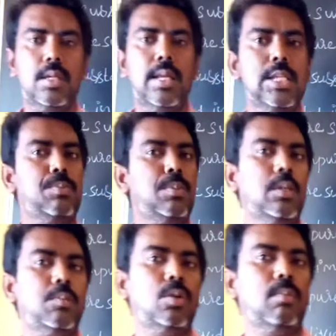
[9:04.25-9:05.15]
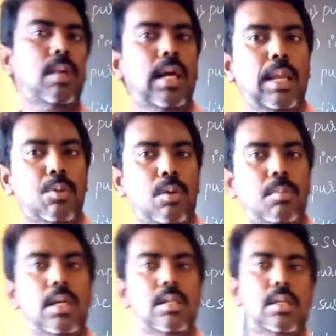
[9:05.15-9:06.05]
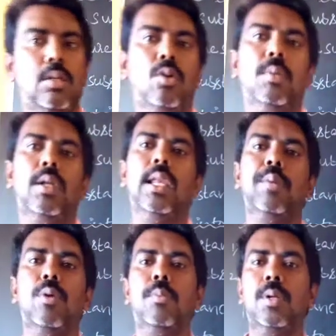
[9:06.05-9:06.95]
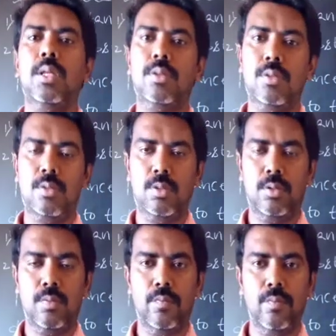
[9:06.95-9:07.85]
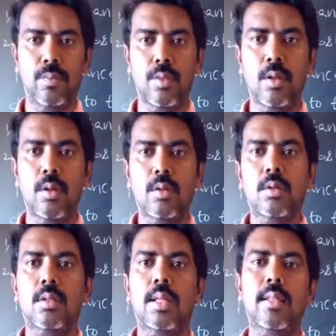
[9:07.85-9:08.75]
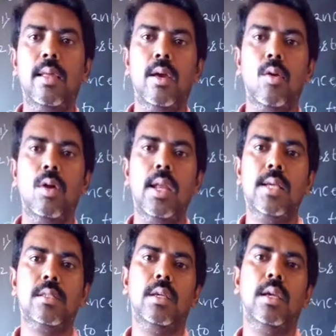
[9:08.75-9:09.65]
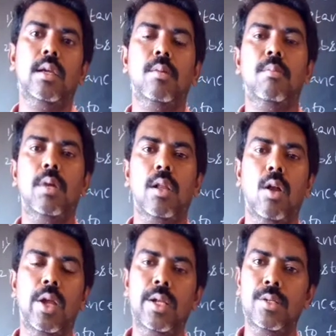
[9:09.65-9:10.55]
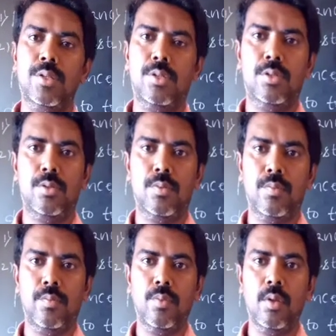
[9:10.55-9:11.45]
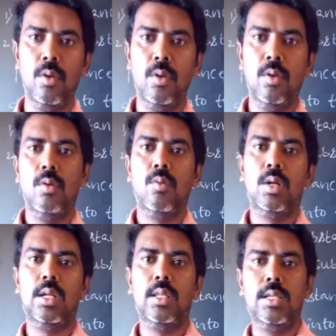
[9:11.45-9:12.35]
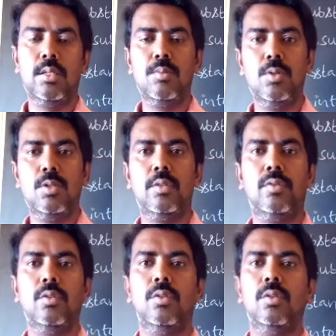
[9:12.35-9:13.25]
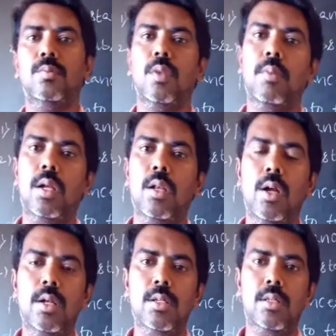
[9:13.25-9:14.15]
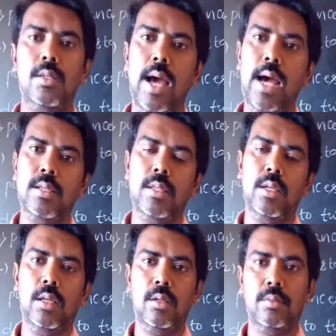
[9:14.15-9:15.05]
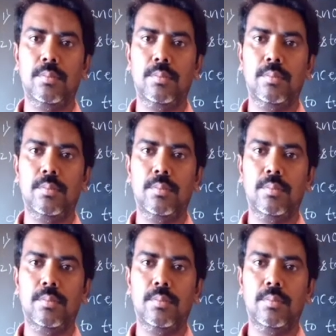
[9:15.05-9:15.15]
are exhibit the both metallic properties and non-metallic properties. Then they are called as a metalloids. What are the examples of metalloids? Arsenic,